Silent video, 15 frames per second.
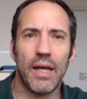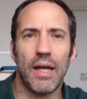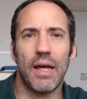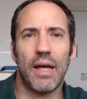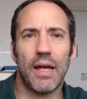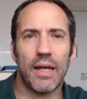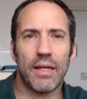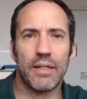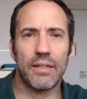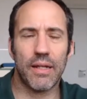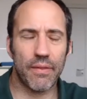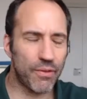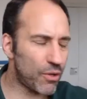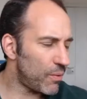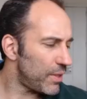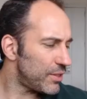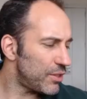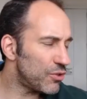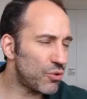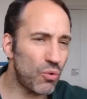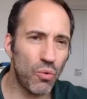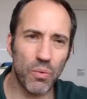And the question's
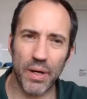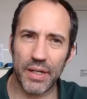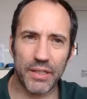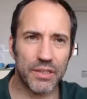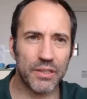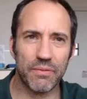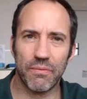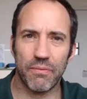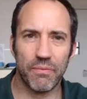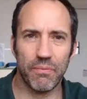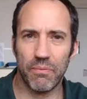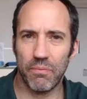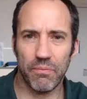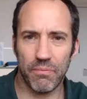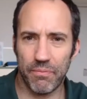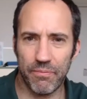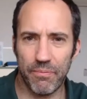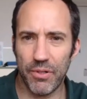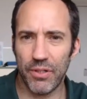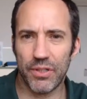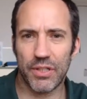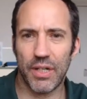always
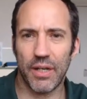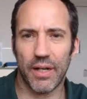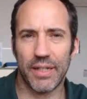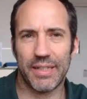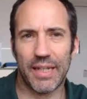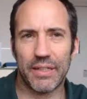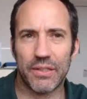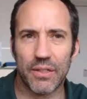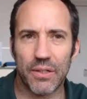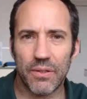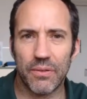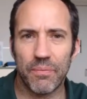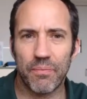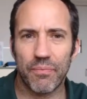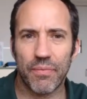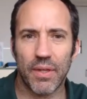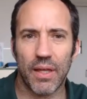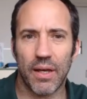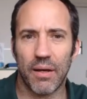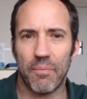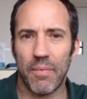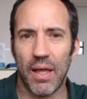virtually identical.
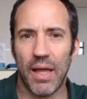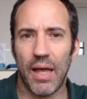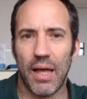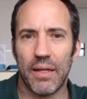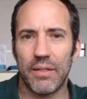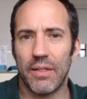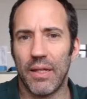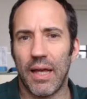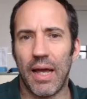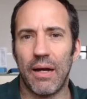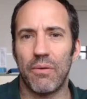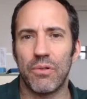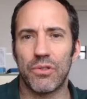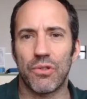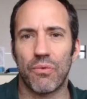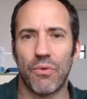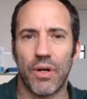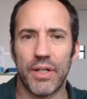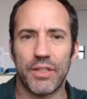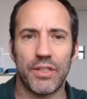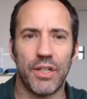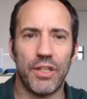How does the
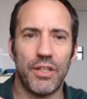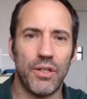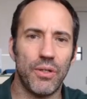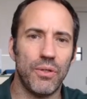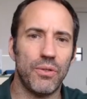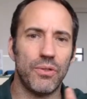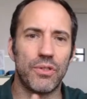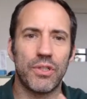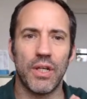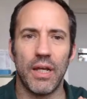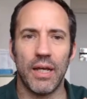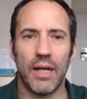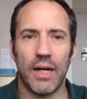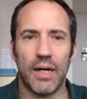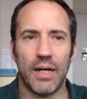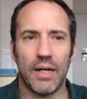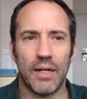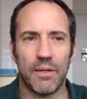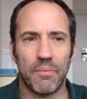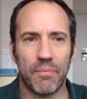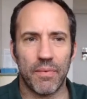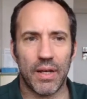writer use
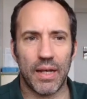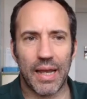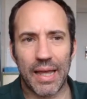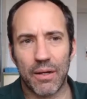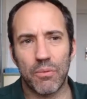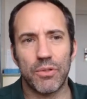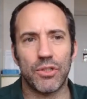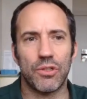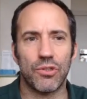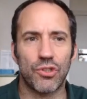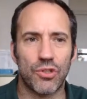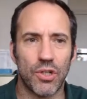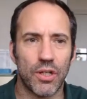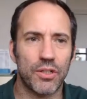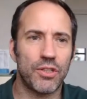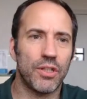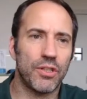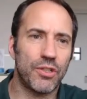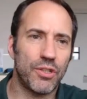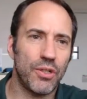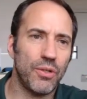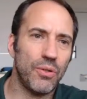language and structure
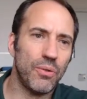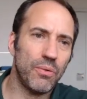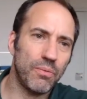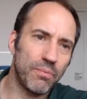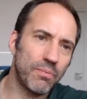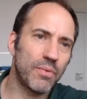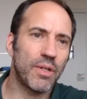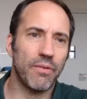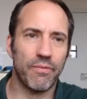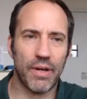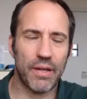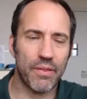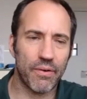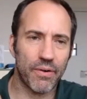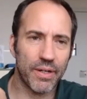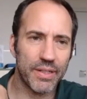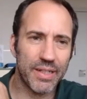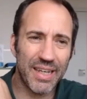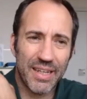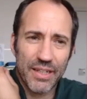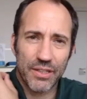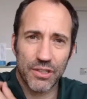to convey their
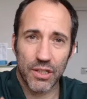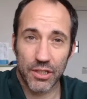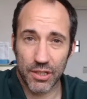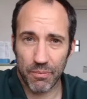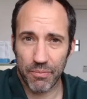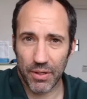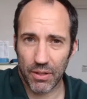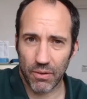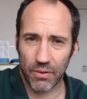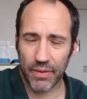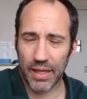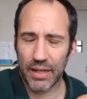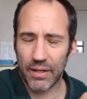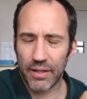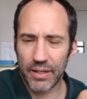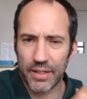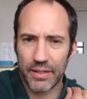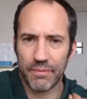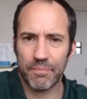ideas? Something along that line.